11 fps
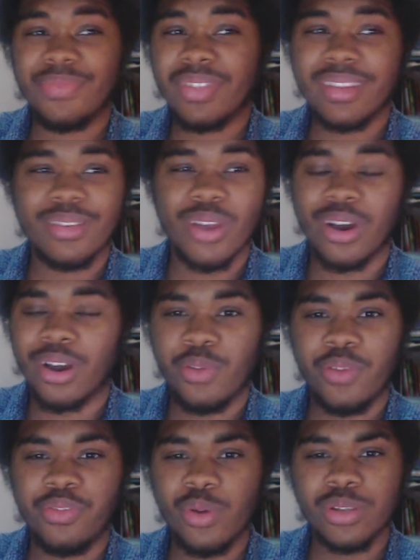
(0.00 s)

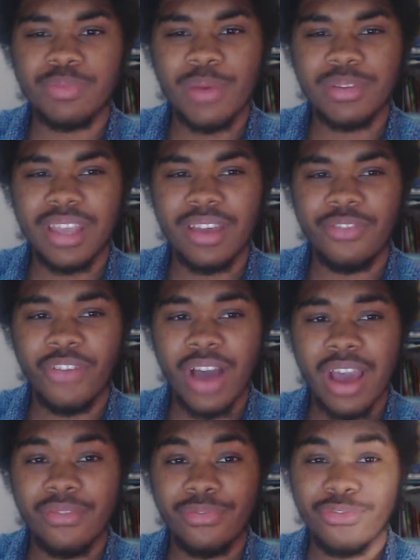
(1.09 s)
if he was maybe say
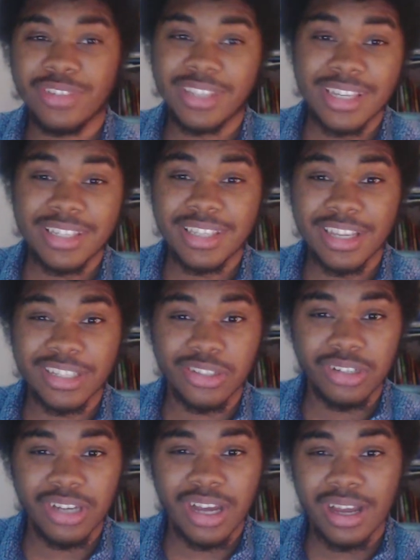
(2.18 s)
5-6 years
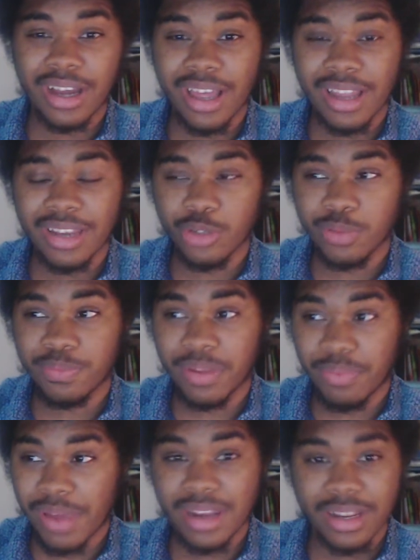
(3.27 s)
younger and he was
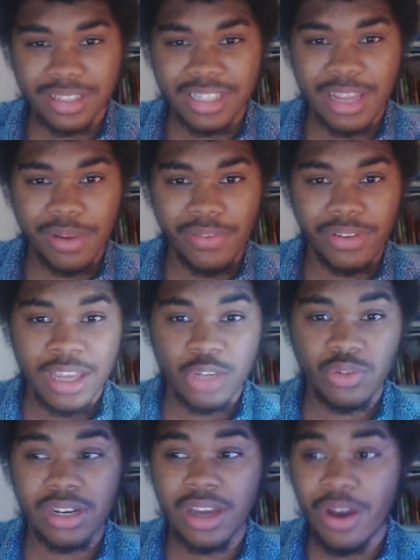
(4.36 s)
playing at the same level he is
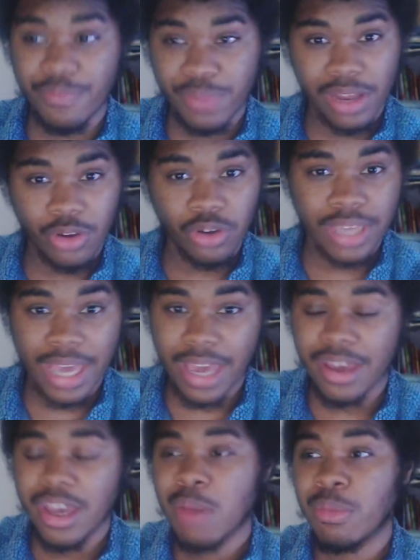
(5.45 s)
right now, I'd be like
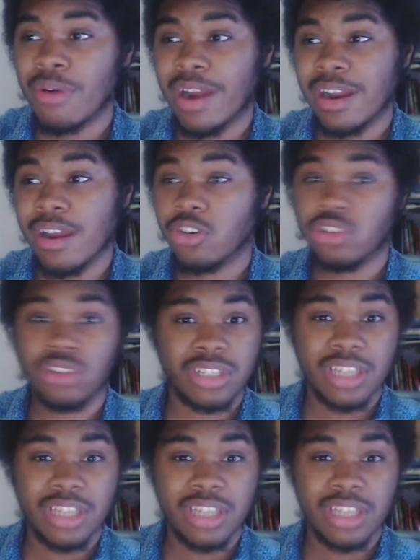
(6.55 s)
okay. But right now, I just don't see a